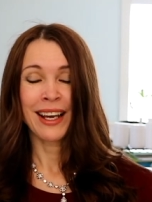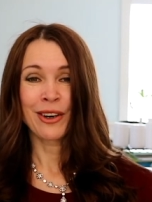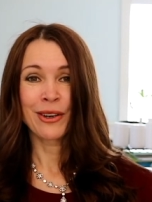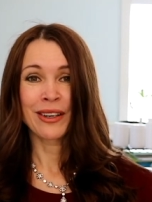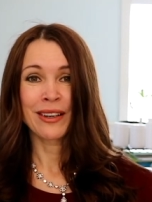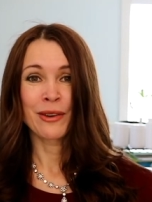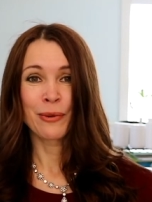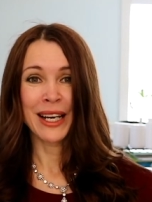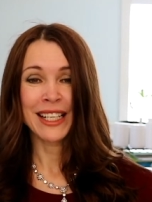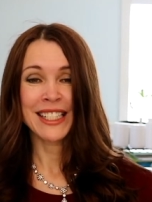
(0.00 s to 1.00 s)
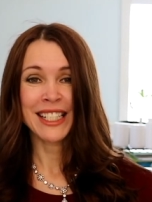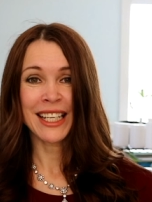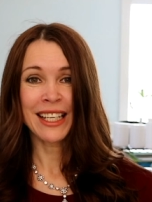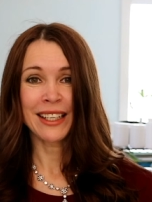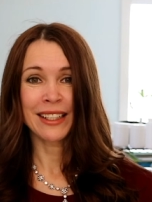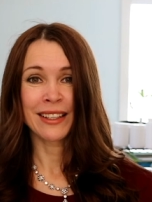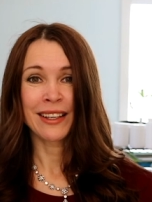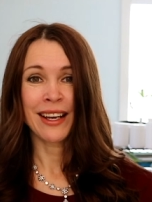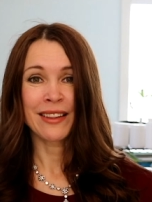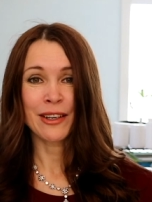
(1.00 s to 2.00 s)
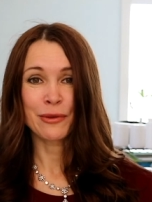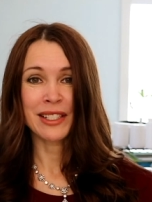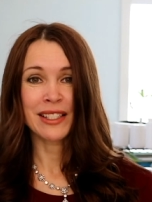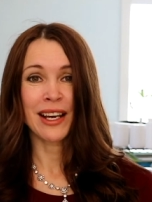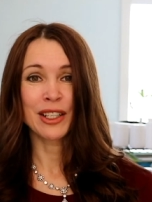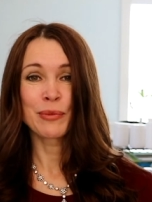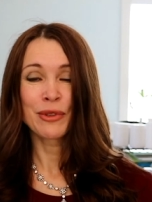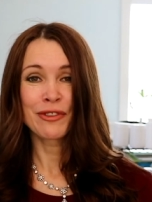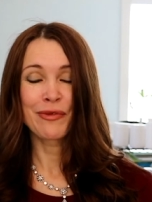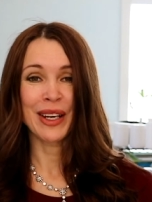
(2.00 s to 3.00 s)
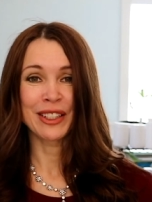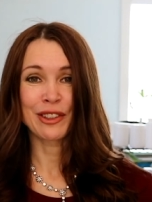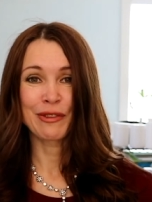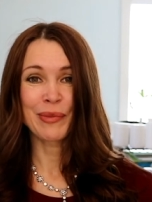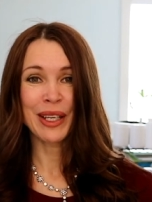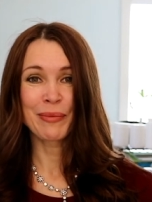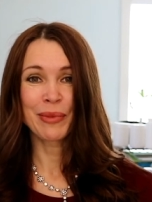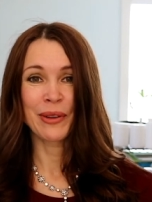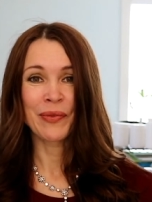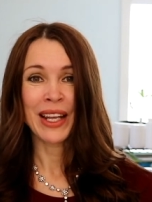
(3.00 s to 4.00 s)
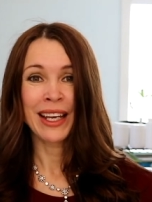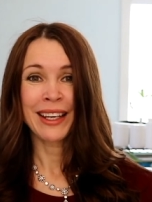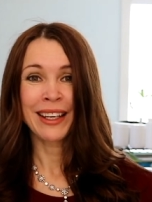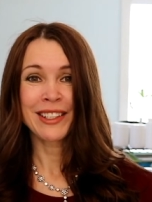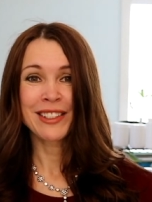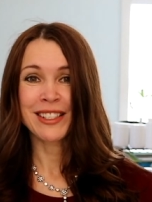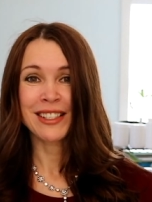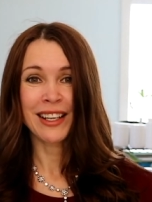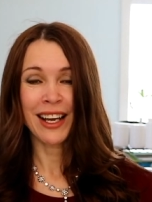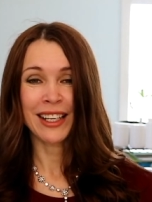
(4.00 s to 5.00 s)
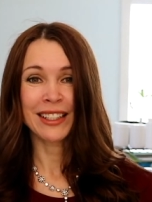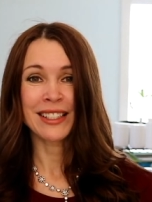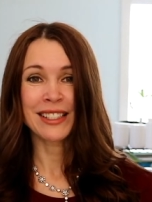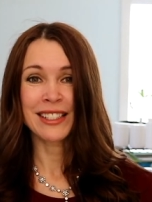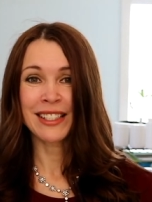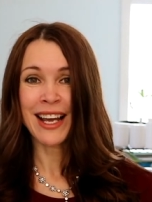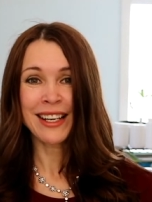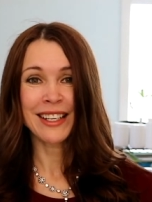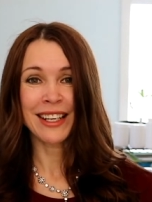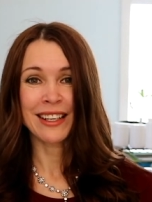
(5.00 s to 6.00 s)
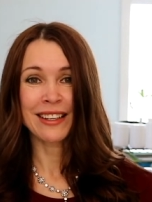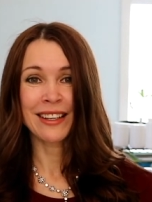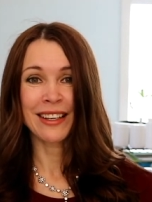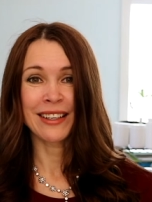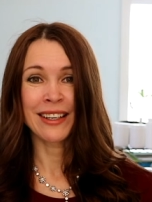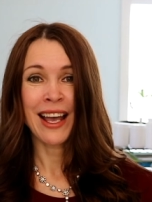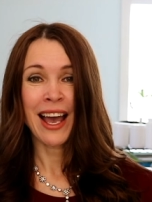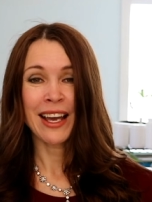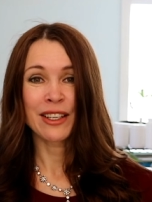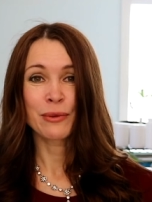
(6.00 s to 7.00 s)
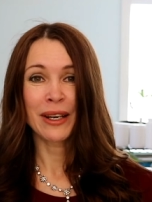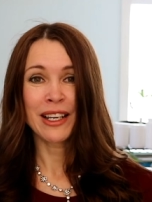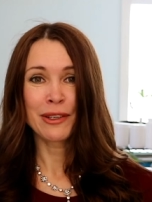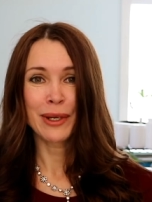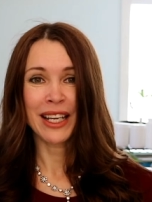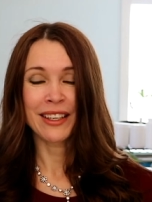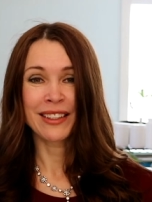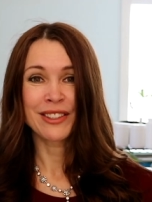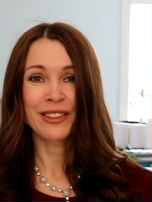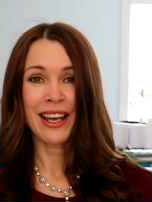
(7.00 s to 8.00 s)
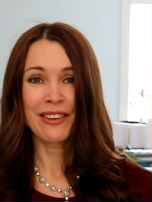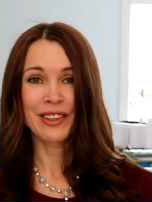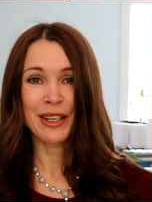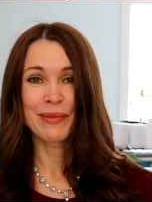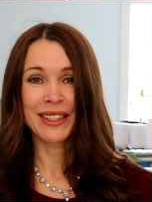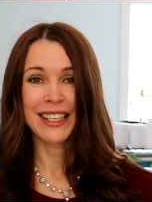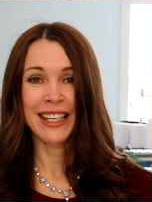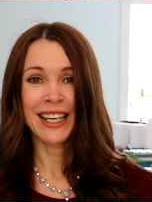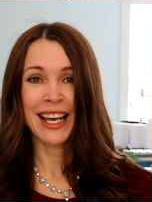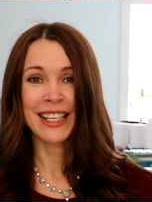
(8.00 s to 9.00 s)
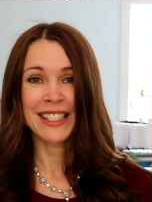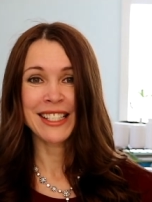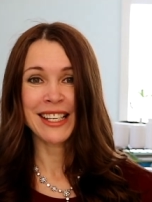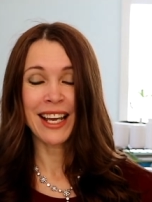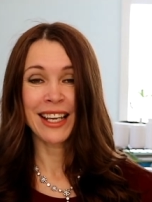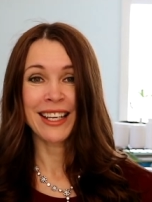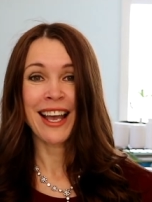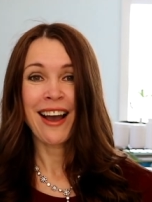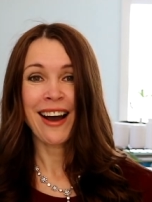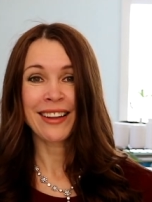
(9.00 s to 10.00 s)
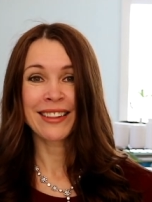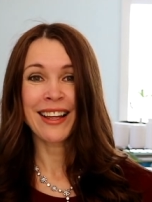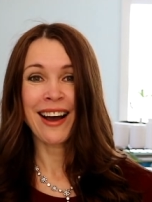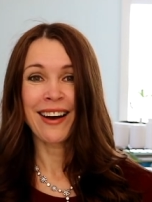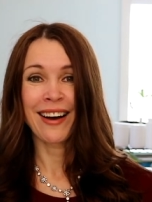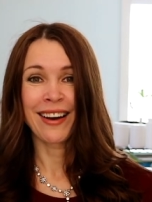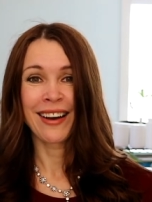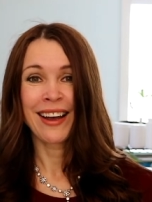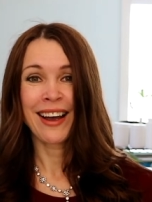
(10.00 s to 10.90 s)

or went in and there was that movement of people, he just liked standing there and waving to everybody and saying, Ata,